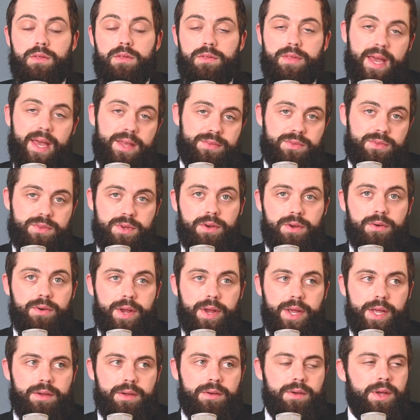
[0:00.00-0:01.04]
that
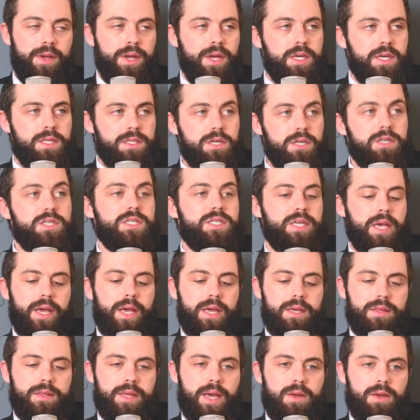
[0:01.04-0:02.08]
theory, they're
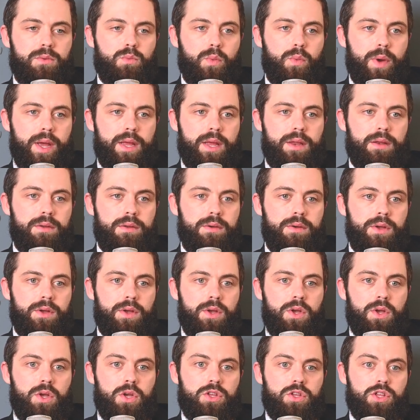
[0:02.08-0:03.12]
saying that when
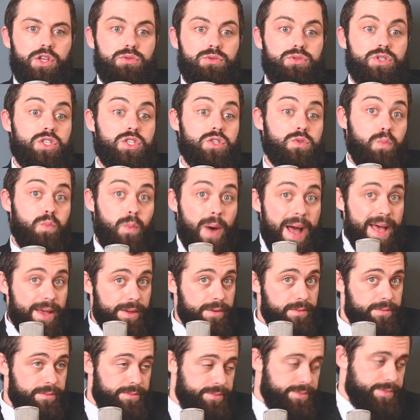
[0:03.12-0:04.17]
you
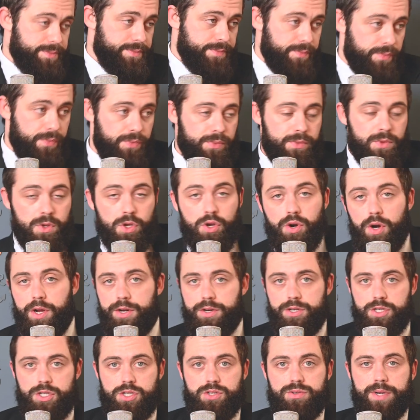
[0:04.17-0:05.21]
sweat, you're
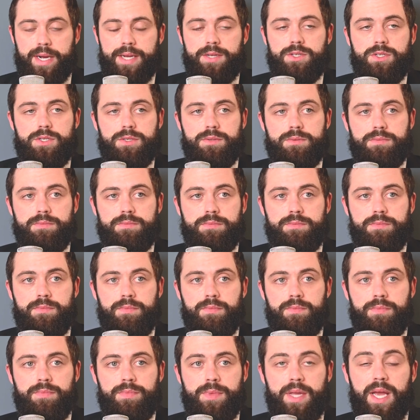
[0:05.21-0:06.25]
under stress.
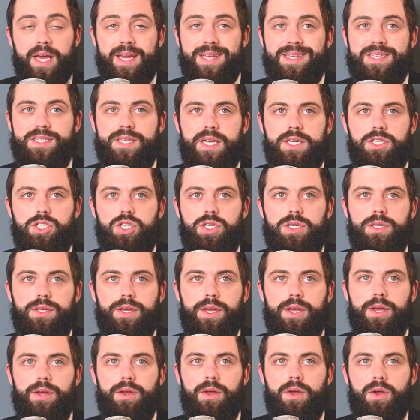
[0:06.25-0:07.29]
And
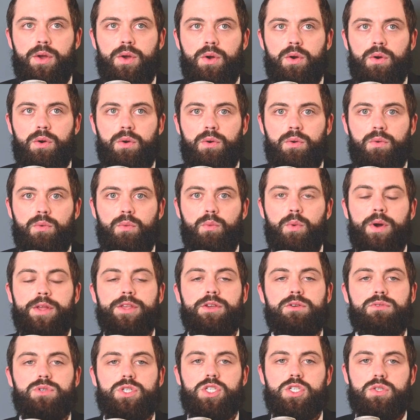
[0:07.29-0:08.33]
essentially, when
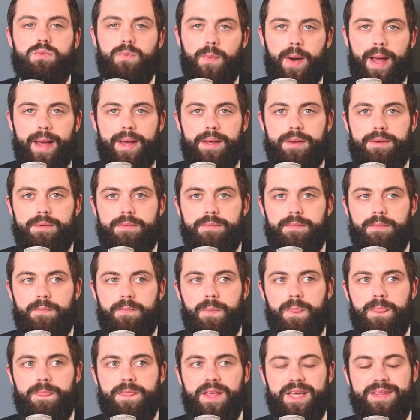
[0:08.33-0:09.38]
you sweat,
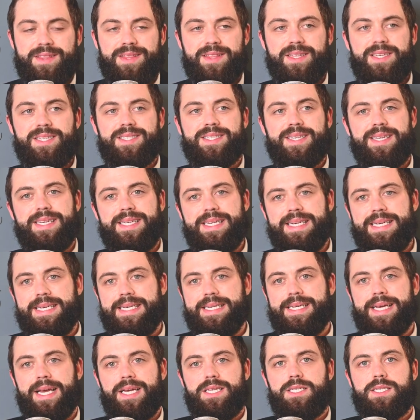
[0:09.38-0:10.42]
that this
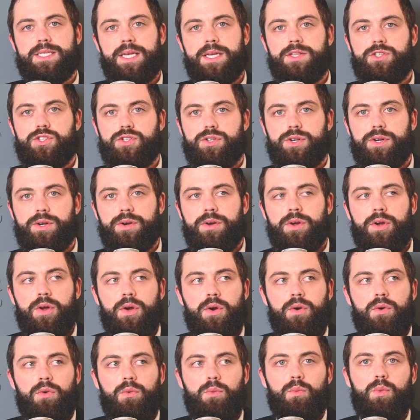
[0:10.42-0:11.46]
EDA sensor
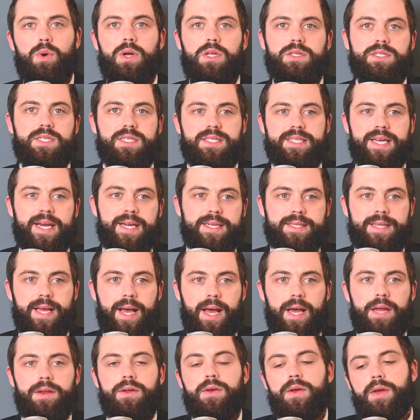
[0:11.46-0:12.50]
will detect
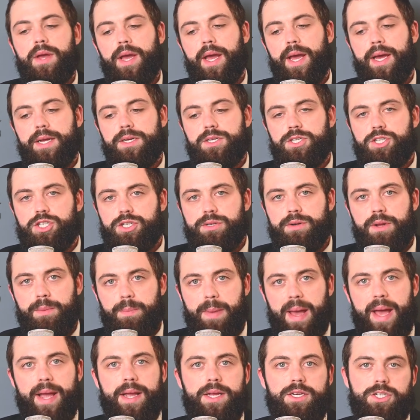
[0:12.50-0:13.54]
that and shoot it
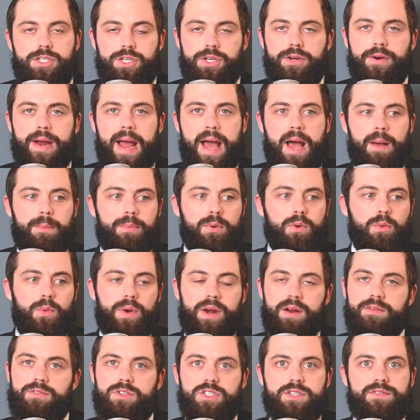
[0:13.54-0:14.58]
back into your app or
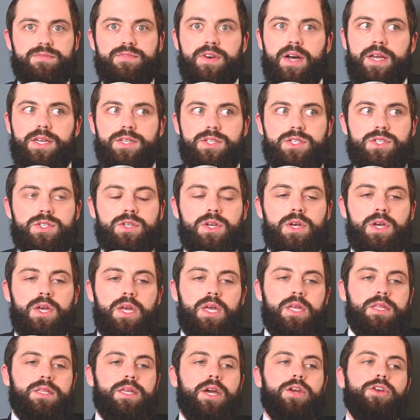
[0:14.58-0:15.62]
whatever device
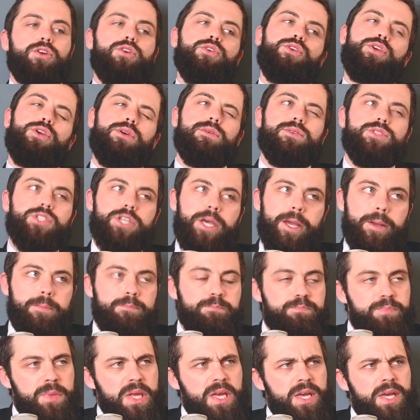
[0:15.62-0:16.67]
that you're using.
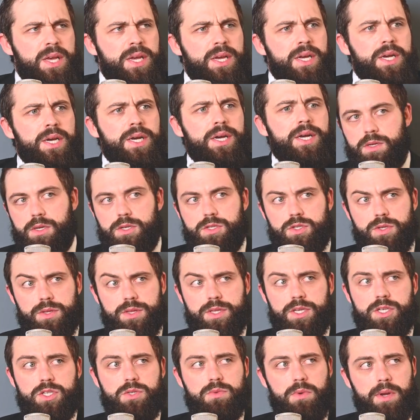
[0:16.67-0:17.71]
So
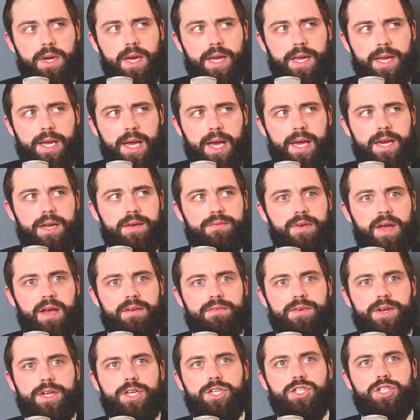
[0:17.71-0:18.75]
this one I kind of
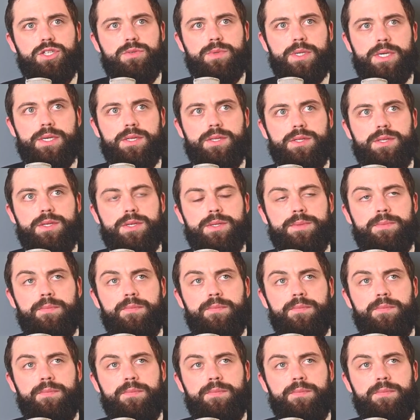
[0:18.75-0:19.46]
have an issue with.